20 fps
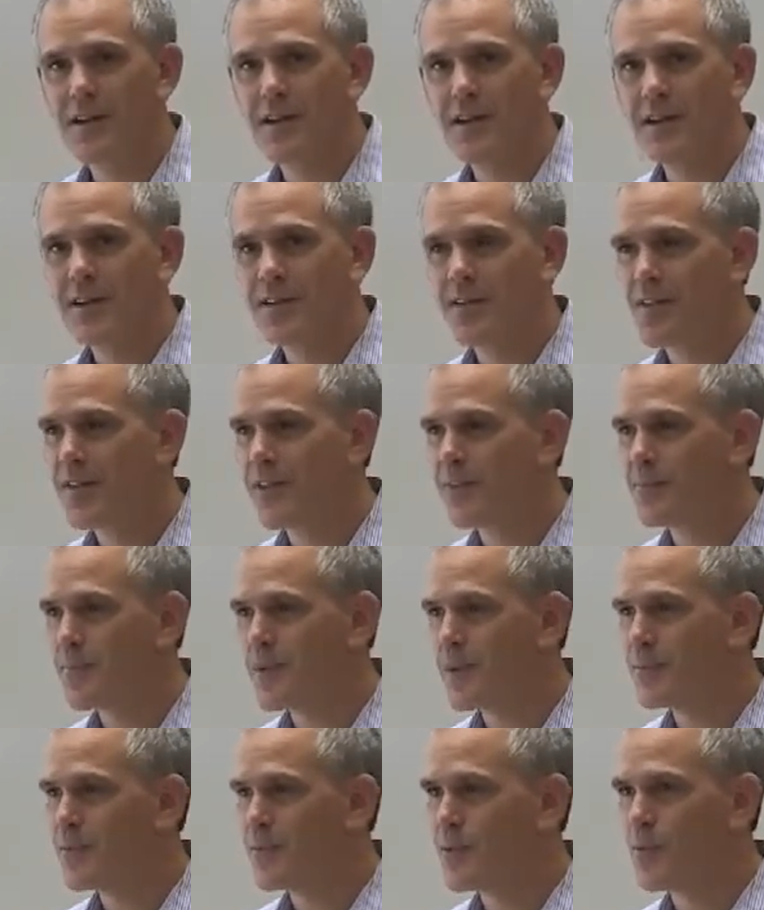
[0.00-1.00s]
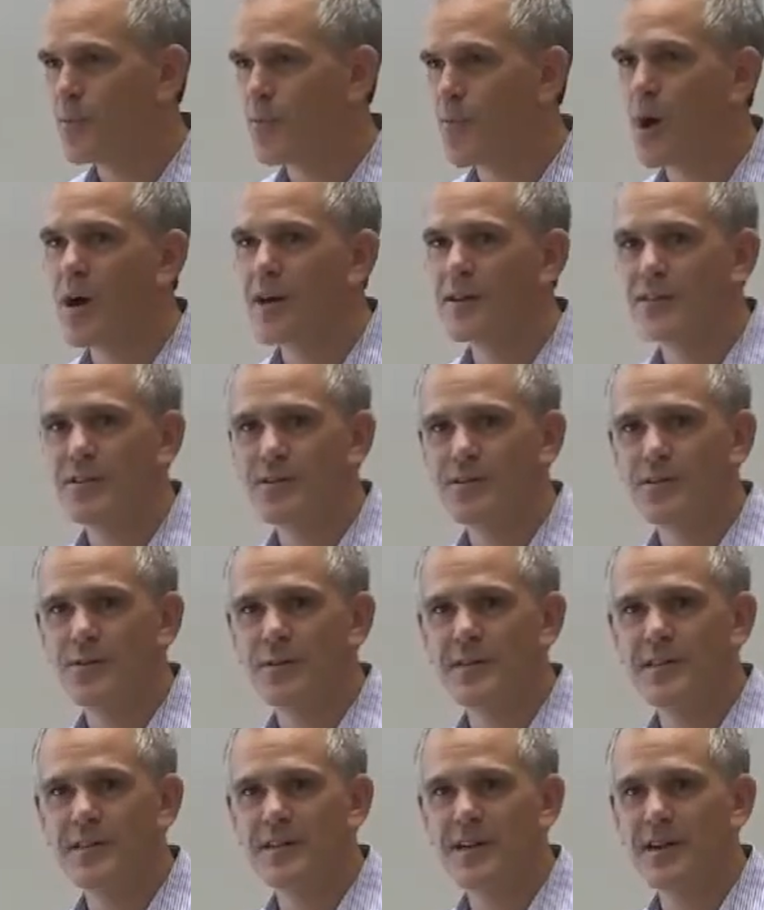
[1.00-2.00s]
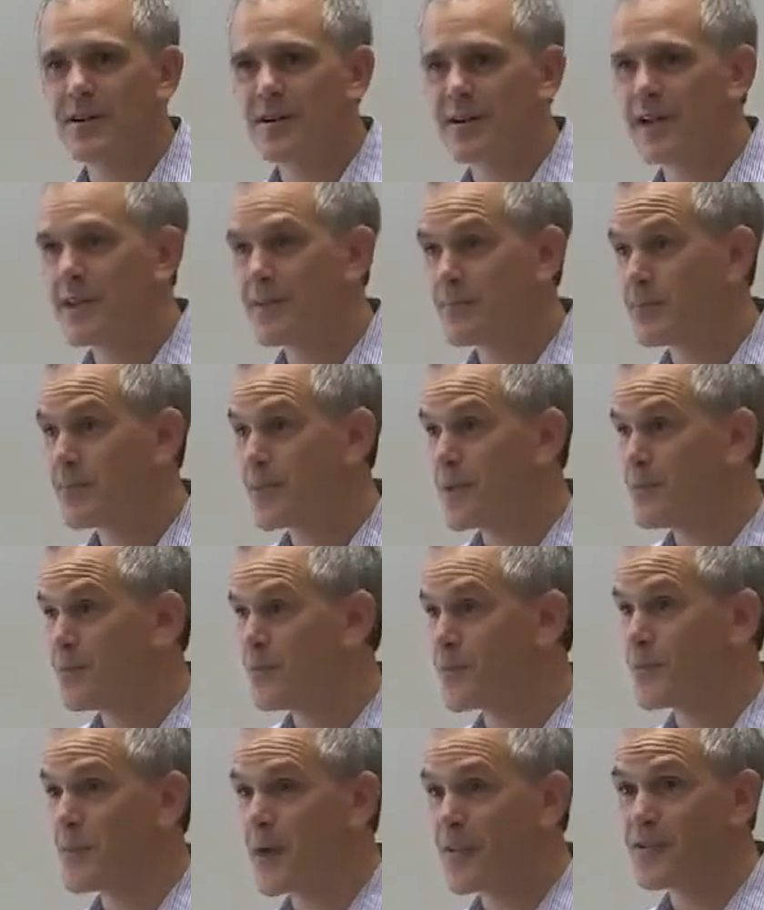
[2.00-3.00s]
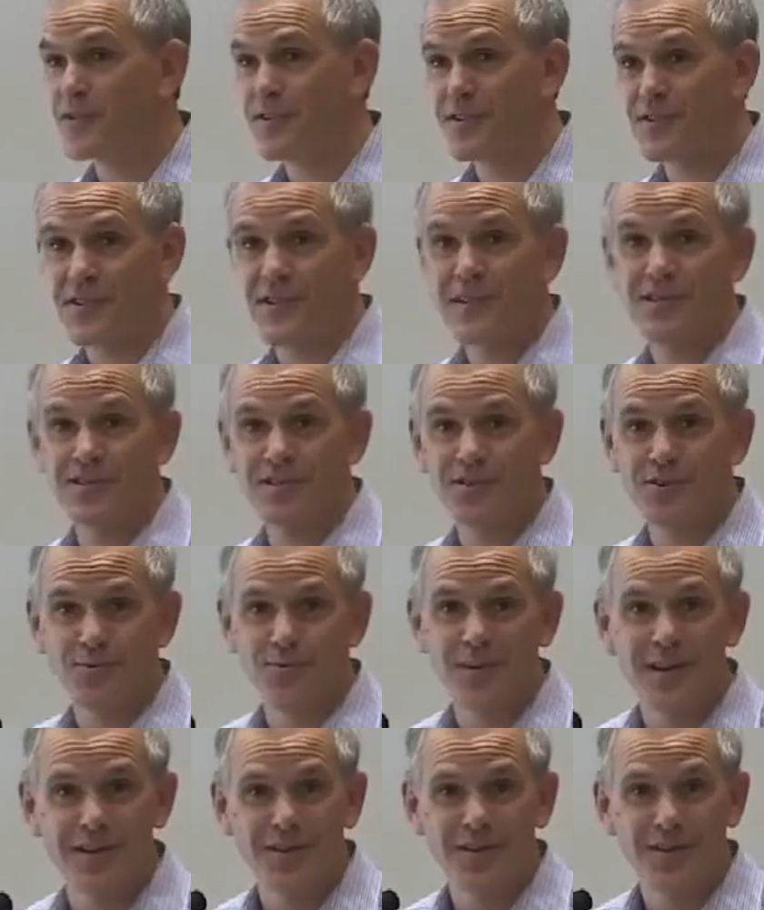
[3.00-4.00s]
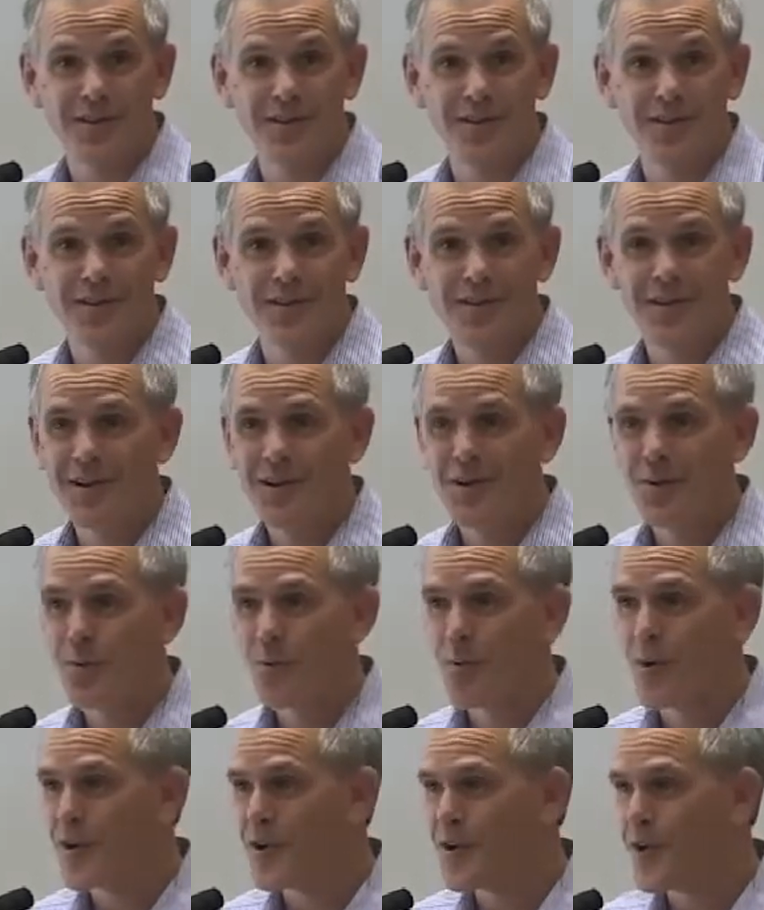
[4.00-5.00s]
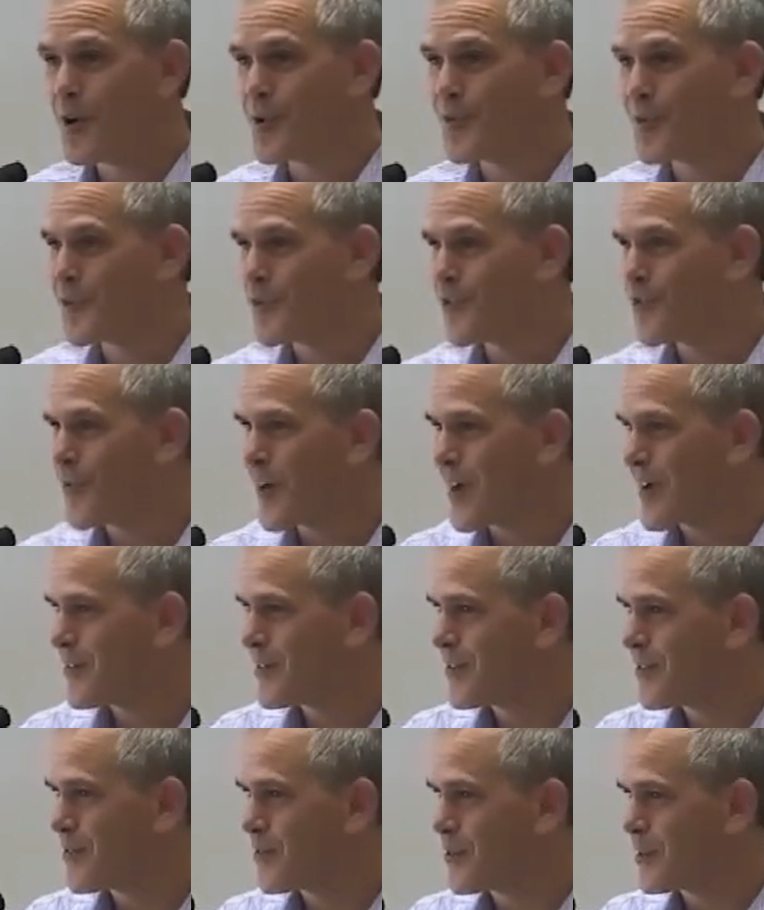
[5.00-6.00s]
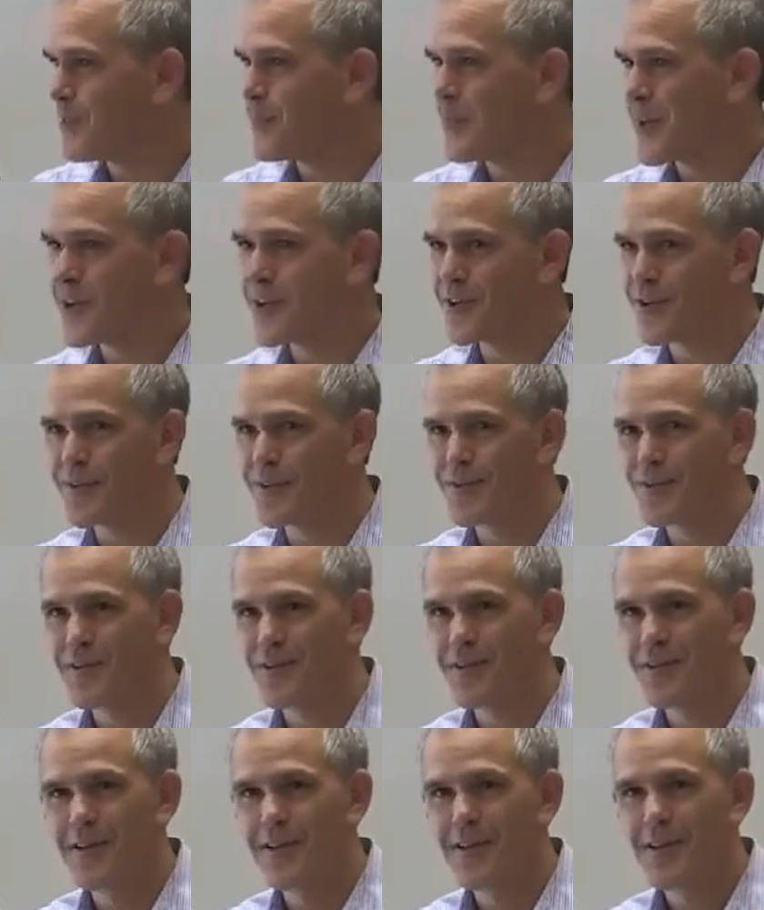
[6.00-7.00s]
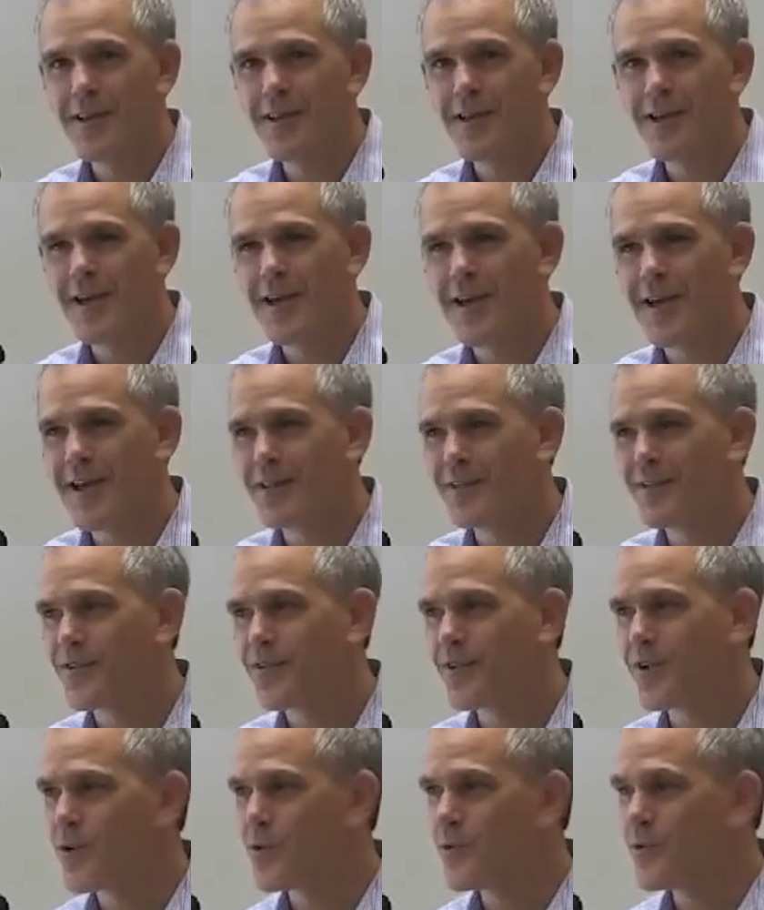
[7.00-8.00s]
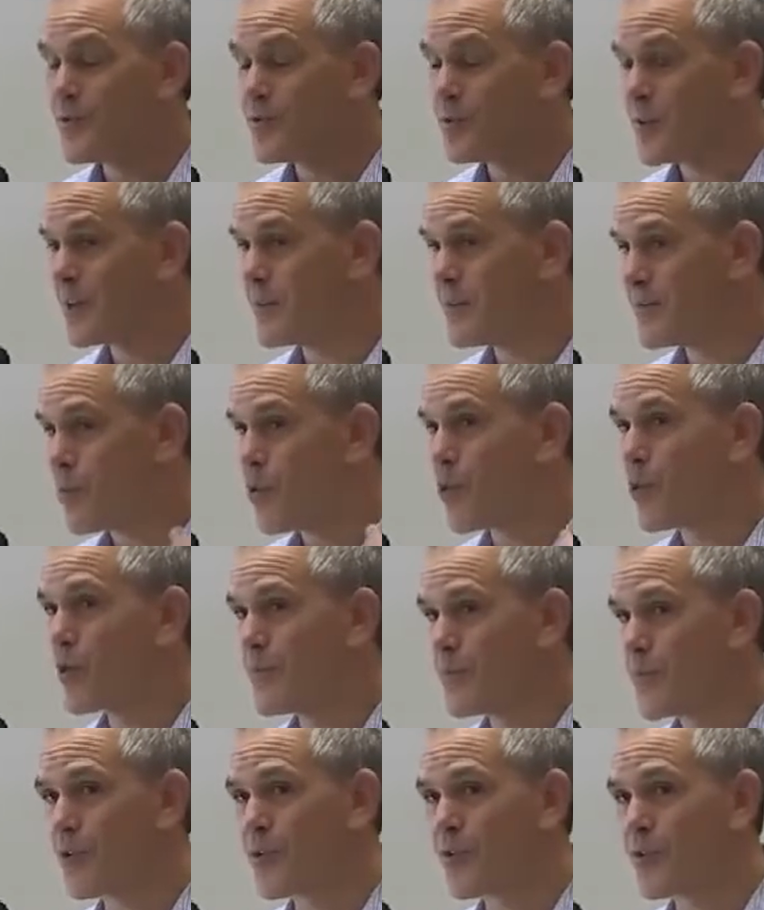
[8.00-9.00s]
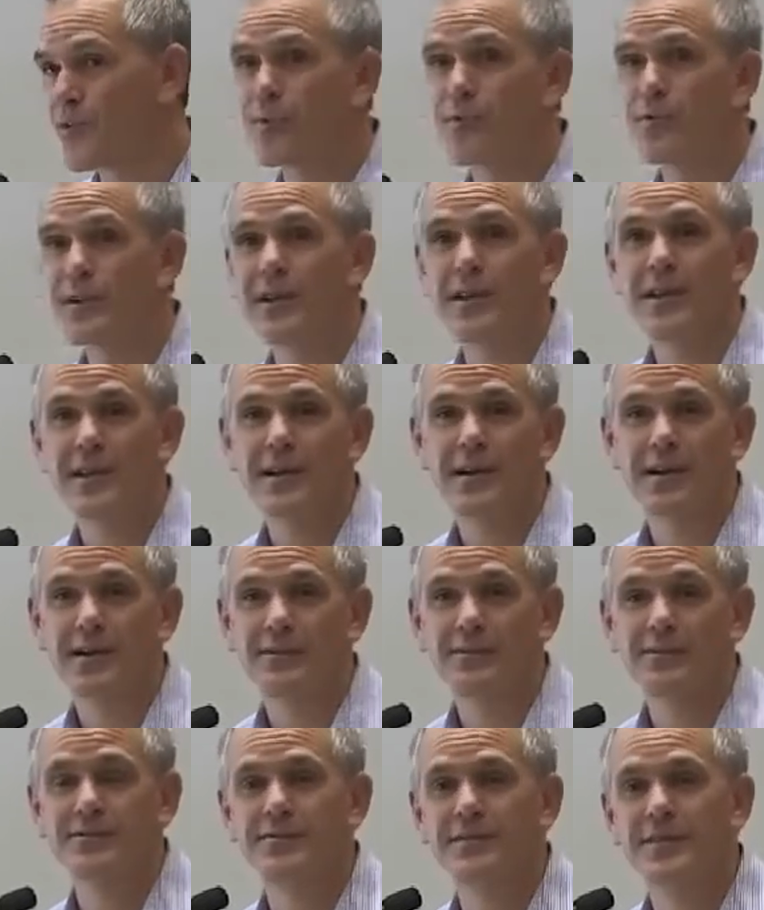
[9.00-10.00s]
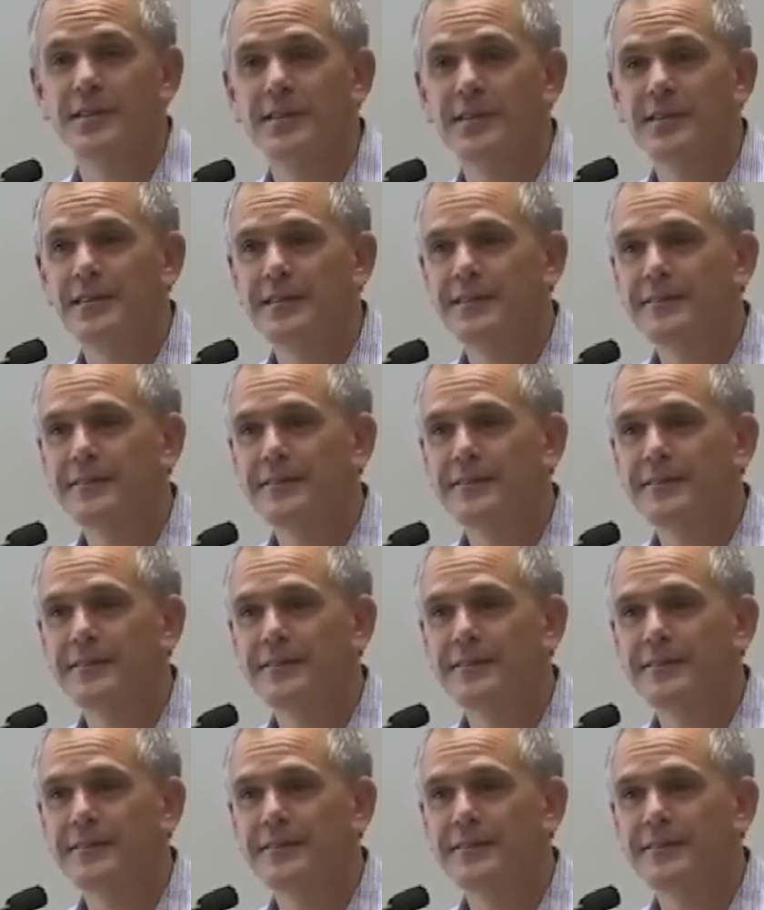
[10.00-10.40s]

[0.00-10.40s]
that people want to interrogate, people from other diseases or risks want to know the strength of their competitors. And so you get more and more scrutiny of the